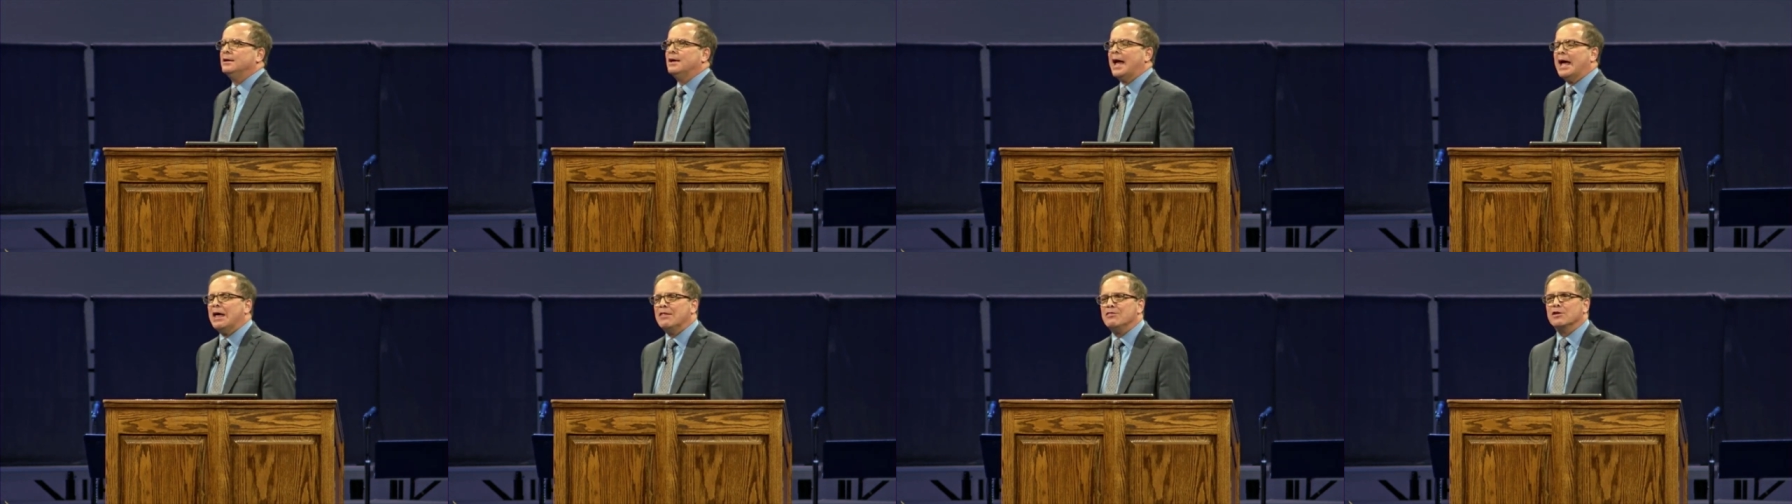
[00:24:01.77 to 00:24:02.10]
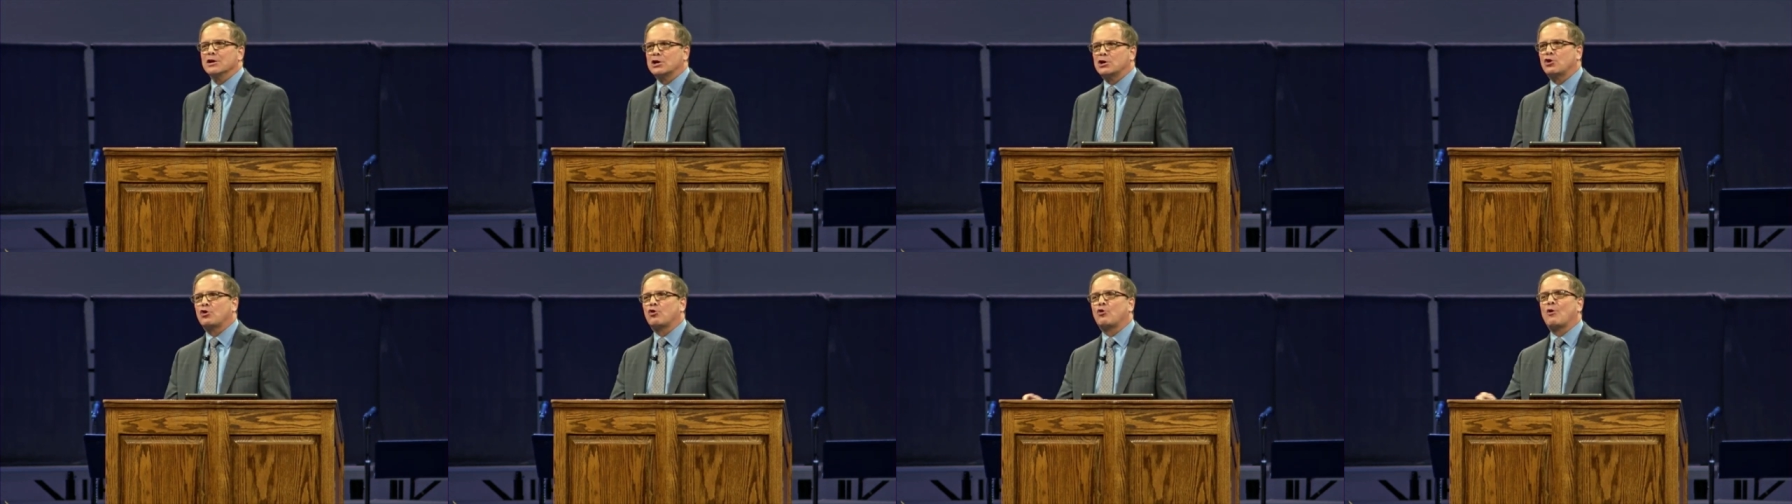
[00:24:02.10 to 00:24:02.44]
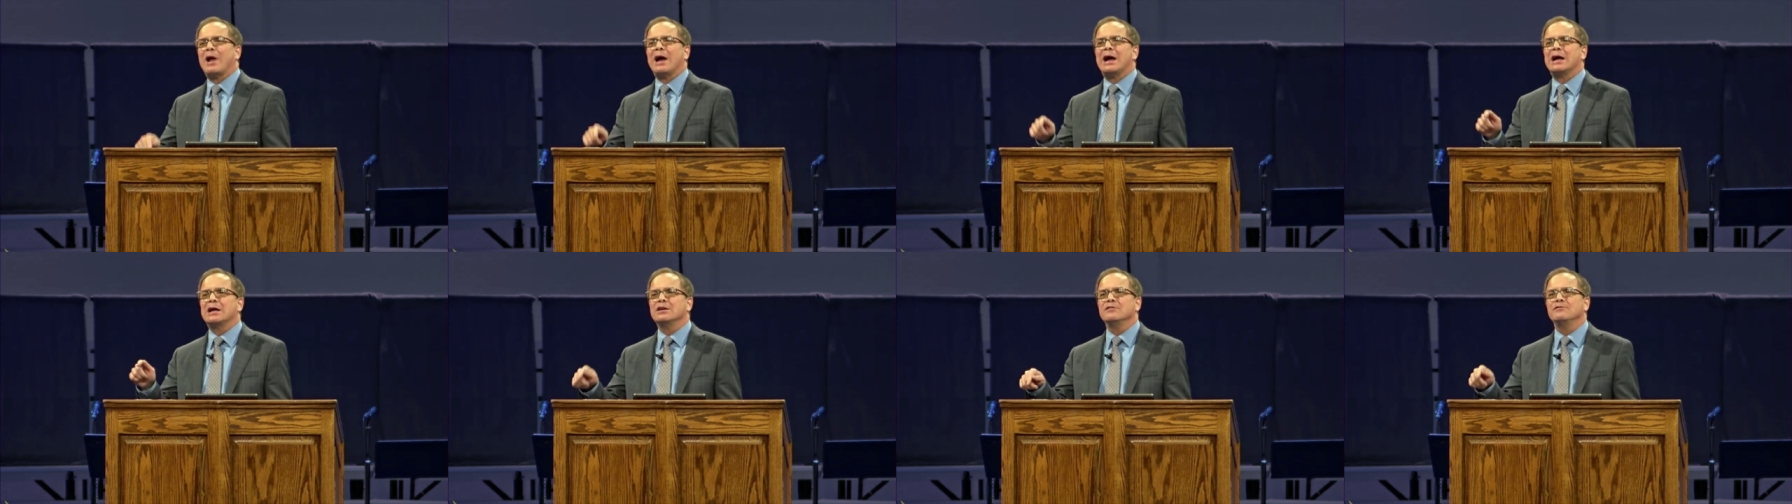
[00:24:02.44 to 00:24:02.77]
and the
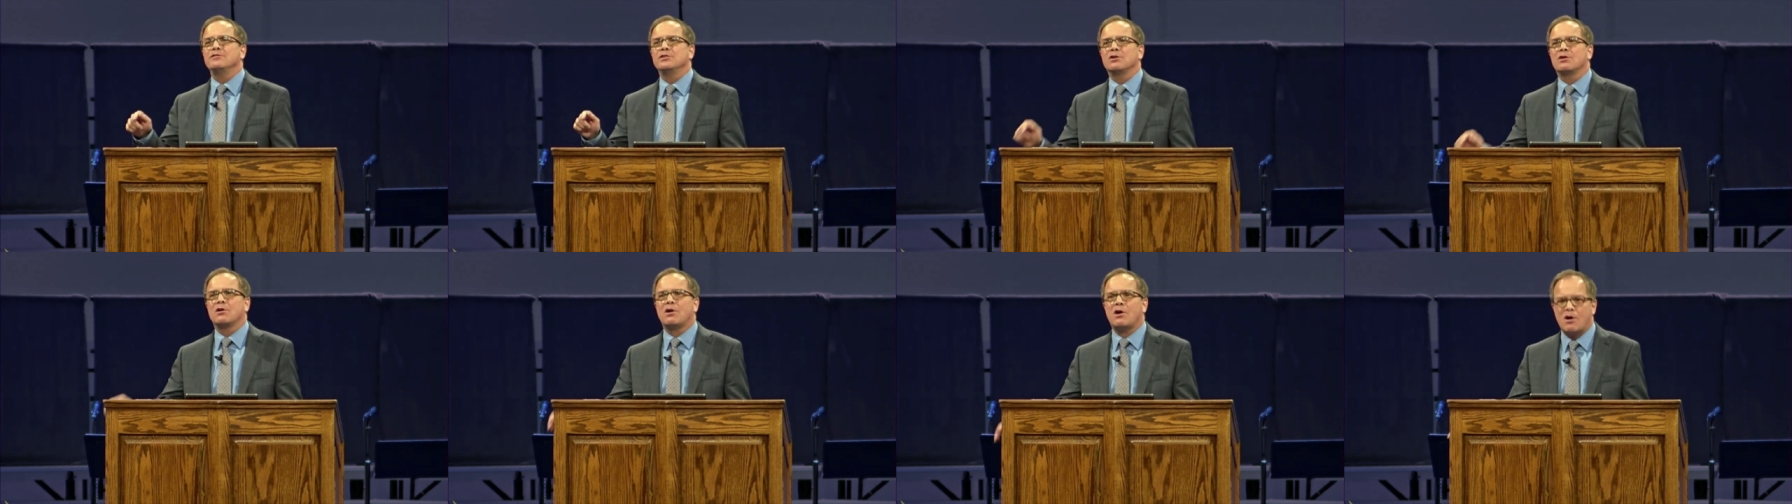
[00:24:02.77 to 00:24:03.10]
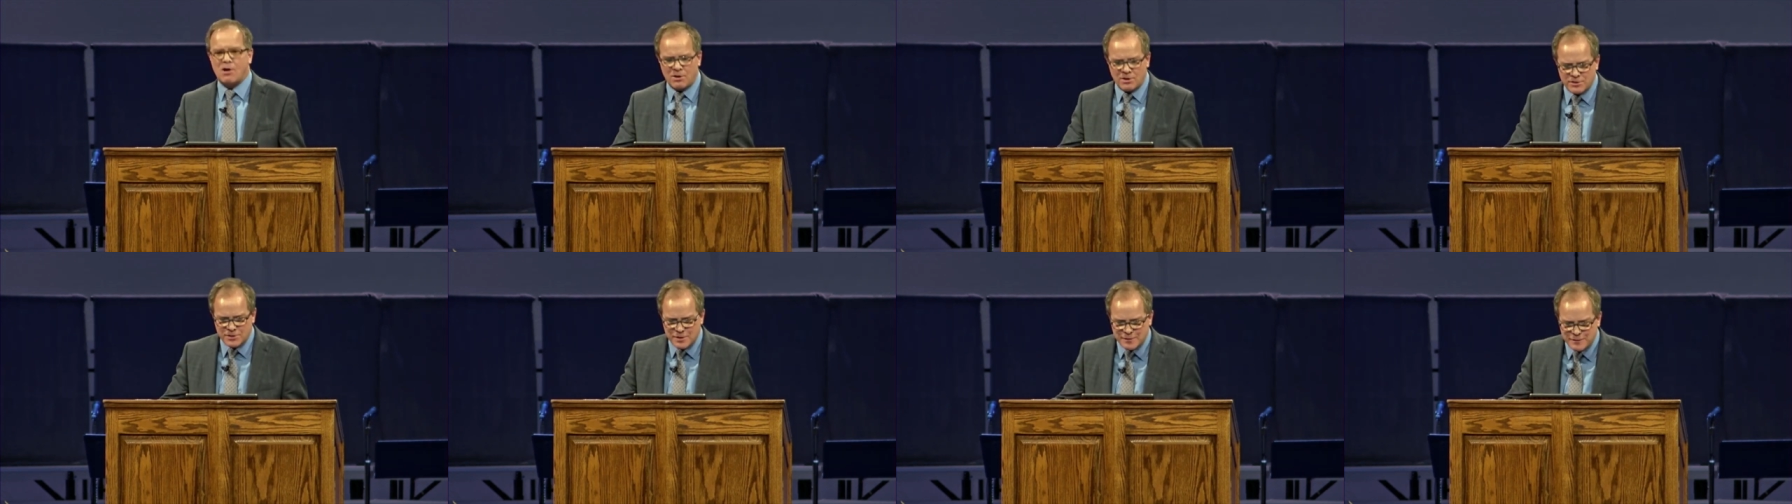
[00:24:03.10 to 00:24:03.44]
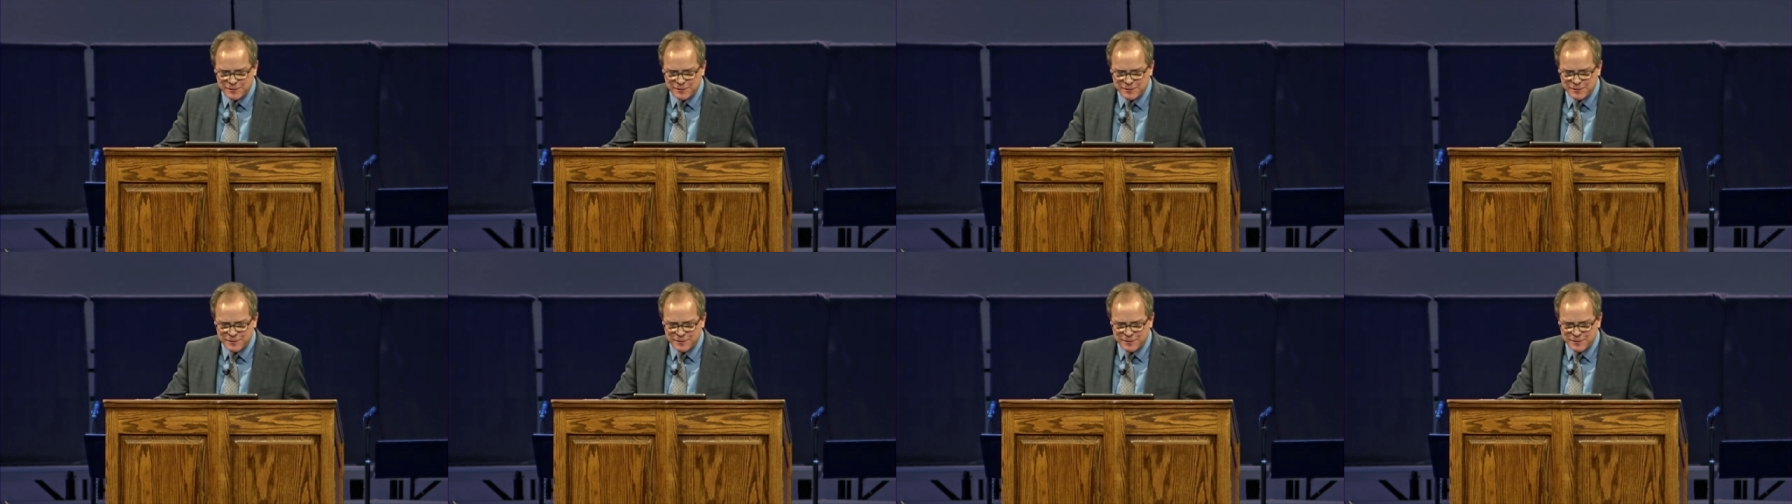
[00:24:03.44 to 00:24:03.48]
cry of your heart, the